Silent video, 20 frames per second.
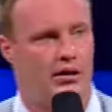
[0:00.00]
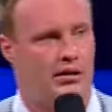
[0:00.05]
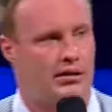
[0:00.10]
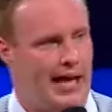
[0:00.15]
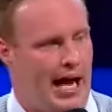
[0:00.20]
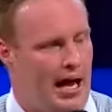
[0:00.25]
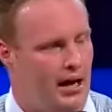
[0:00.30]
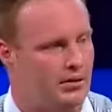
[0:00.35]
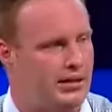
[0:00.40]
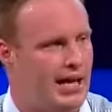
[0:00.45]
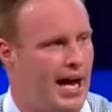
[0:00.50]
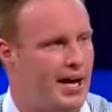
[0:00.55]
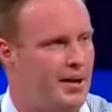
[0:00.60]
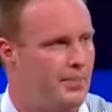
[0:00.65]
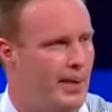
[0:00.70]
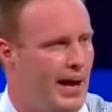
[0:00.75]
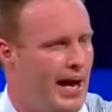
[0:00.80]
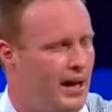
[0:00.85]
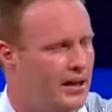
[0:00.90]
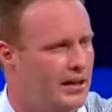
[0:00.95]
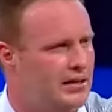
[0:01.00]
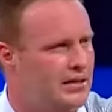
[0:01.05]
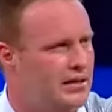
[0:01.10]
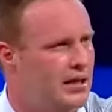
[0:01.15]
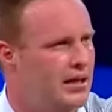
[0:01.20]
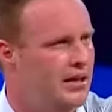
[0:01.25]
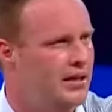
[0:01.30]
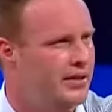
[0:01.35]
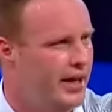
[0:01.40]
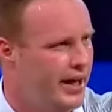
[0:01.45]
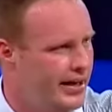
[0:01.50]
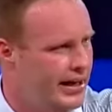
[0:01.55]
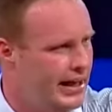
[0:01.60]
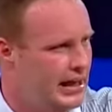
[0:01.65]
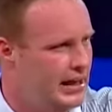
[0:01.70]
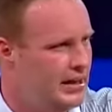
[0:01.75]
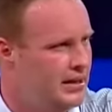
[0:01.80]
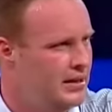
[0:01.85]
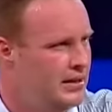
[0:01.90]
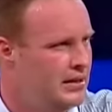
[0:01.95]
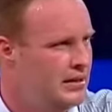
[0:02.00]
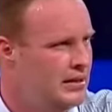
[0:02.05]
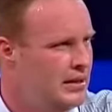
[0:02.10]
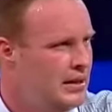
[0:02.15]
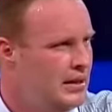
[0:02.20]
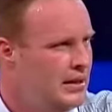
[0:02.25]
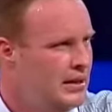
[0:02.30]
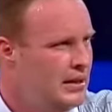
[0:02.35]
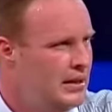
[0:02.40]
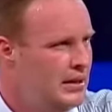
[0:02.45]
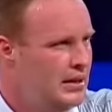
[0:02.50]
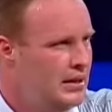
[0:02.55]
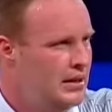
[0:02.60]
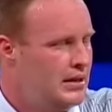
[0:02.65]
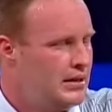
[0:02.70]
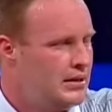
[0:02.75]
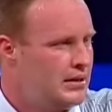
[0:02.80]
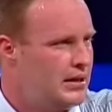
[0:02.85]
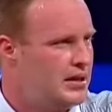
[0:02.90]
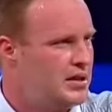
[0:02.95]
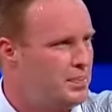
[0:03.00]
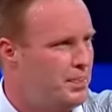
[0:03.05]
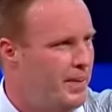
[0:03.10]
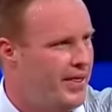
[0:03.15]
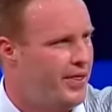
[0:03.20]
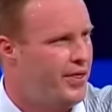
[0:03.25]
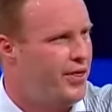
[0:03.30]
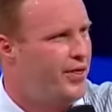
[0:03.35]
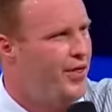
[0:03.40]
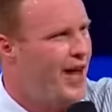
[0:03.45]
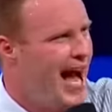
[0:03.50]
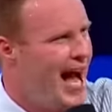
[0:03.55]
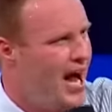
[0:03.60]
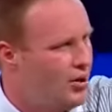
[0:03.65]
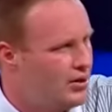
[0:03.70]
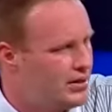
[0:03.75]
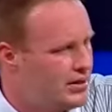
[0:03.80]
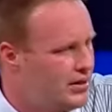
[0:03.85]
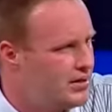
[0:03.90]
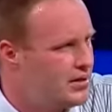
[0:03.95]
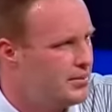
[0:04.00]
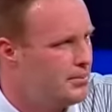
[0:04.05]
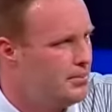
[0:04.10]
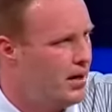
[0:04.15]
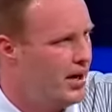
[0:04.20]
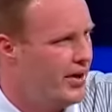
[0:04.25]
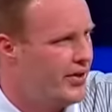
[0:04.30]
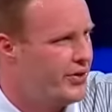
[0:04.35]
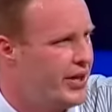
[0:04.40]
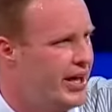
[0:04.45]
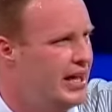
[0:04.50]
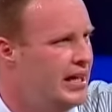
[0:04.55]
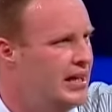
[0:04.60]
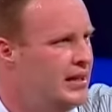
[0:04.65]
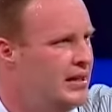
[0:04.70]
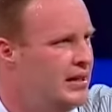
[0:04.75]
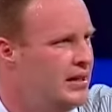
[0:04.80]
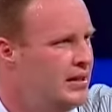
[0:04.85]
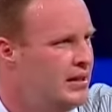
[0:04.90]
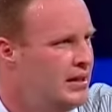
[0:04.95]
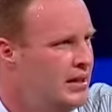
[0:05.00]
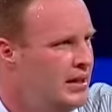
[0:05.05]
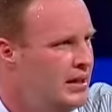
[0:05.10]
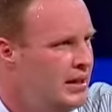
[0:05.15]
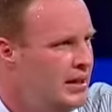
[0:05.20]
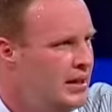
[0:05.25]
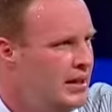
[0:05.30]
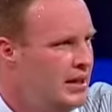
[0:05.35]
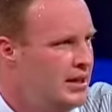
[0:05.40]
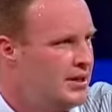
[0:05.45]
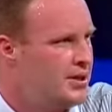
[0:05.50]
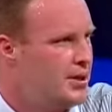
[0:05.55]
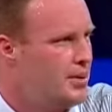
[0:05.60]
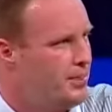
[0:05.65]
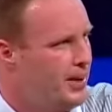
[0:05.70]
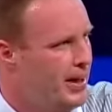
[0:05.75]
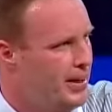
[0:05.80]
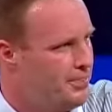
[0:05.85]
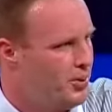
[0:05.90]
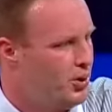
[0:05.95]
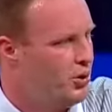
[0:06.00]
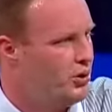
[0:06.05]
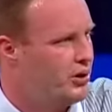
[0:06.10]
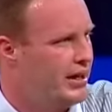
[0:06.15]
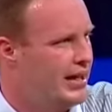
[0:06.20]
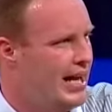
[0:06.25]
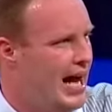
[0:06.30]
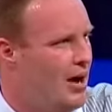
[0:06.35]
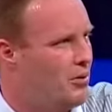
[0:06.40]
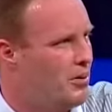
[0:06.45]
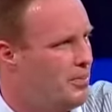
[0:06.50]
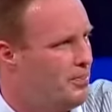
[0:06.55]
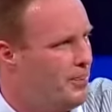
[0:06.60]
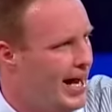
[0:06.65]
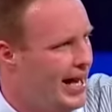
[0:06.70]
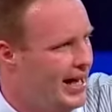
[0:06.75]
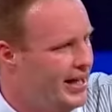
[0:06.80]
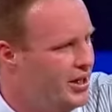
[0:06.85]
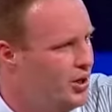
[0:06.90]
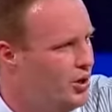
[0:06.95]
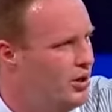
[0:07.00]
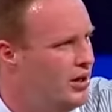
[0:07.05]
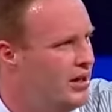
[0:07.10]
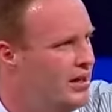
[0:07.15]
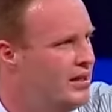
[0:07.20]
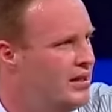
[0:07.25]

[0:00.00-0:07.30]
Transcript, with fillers: of sounds out of balance, doesn't it? To spend thousands a month to people who cannot repay you.